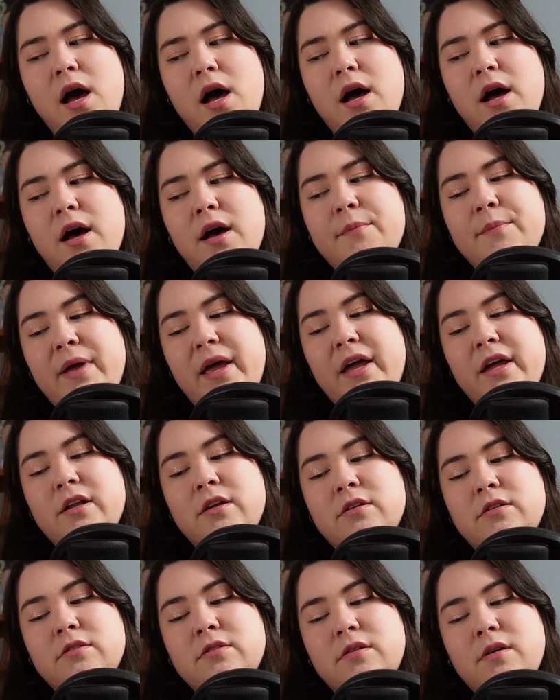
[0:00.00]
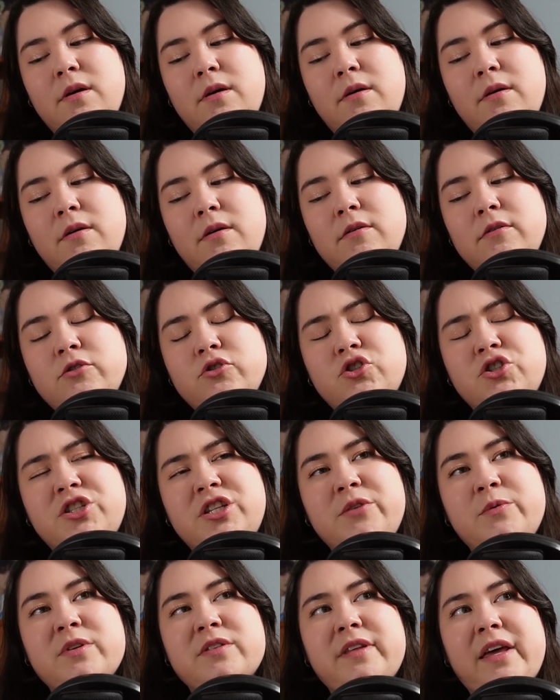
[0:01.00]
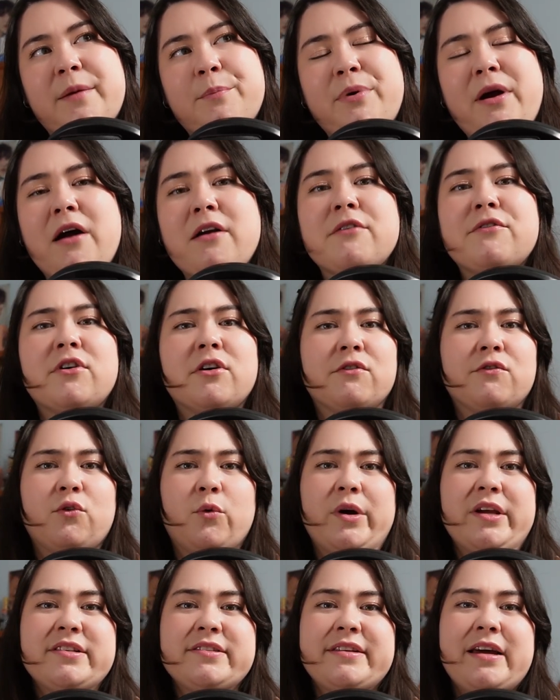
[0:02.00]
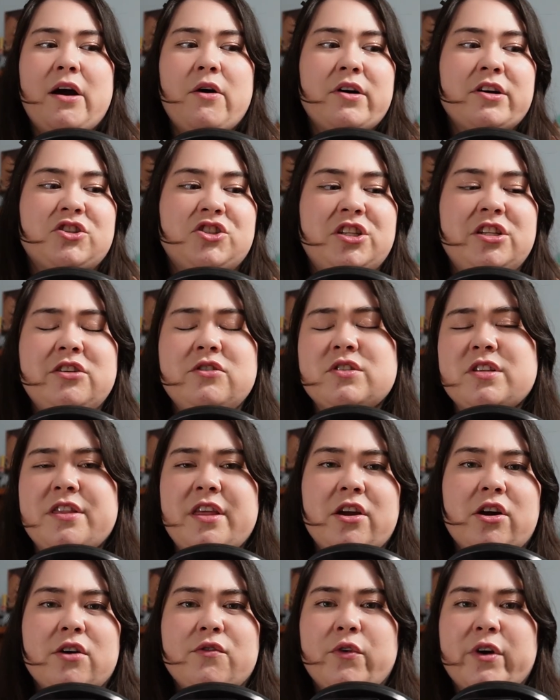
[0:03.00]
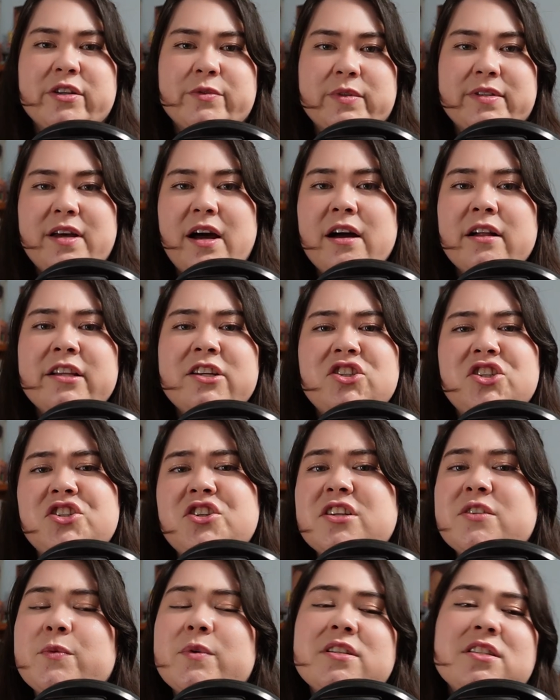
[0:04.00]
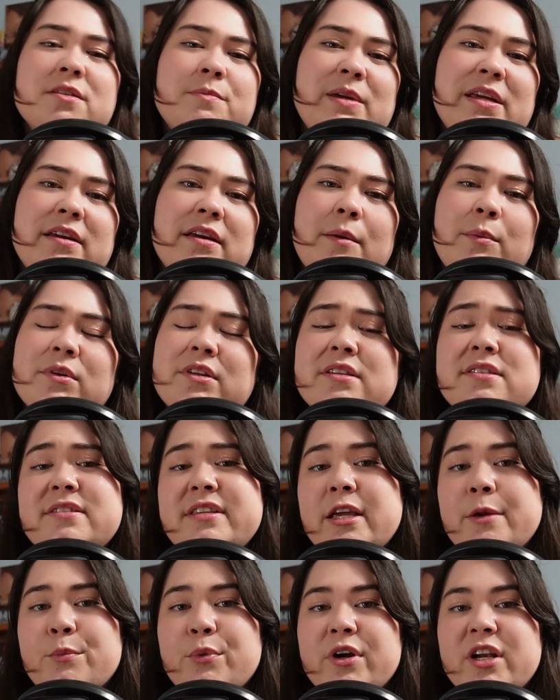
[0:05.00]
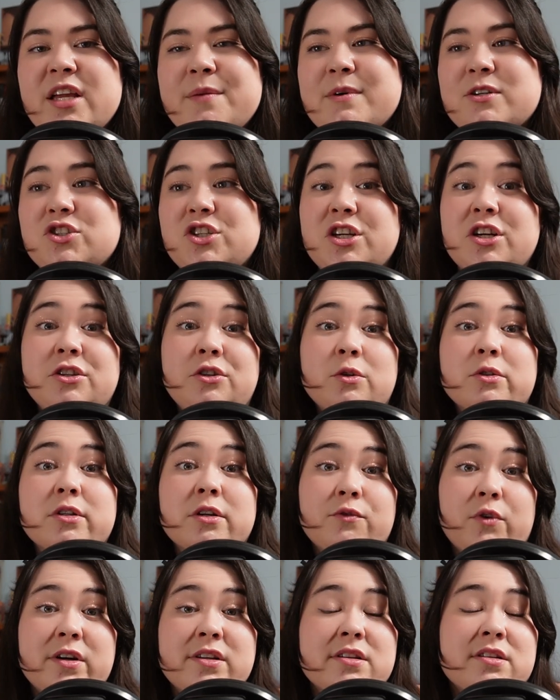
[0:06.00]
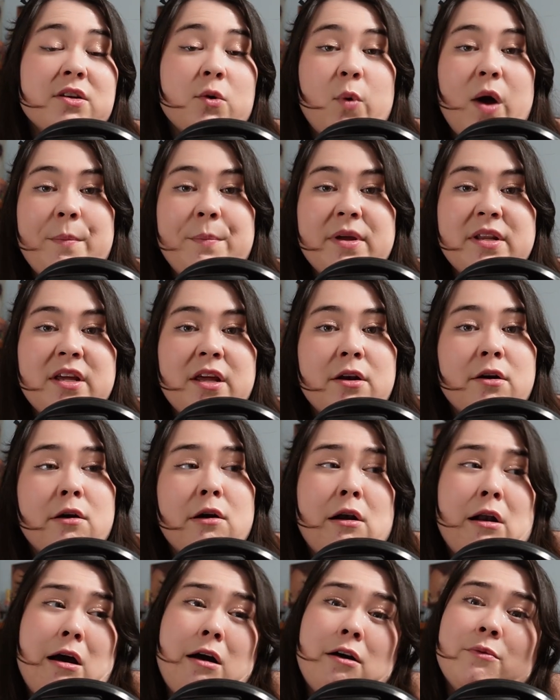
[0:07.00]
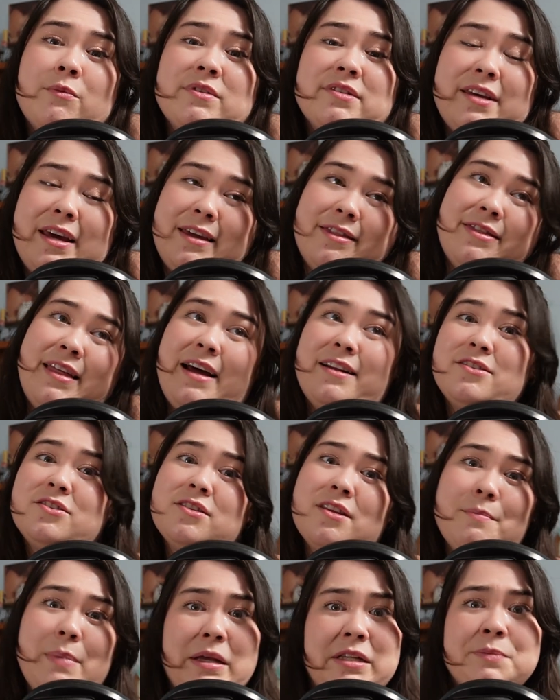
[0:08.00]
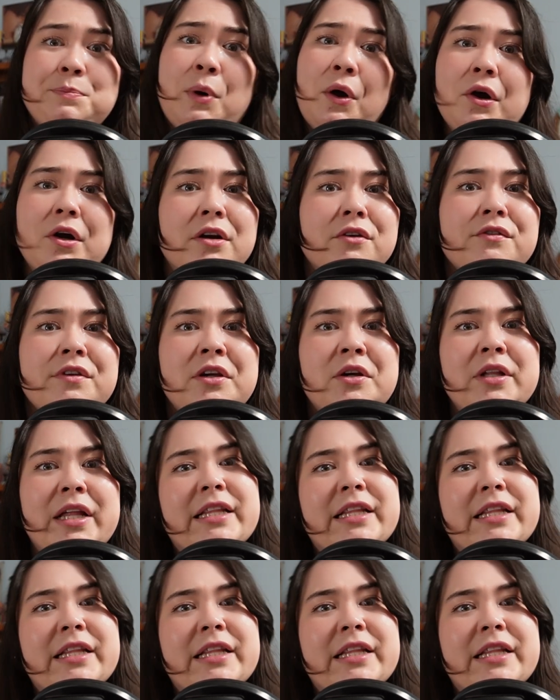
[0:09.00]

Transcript: Um and she was like proud of her voice now because she used to think her voice was ugly. She just wanted to be able to sing pretty, but she could use her voice as a weapon. And Rong was like, That's the best part of you.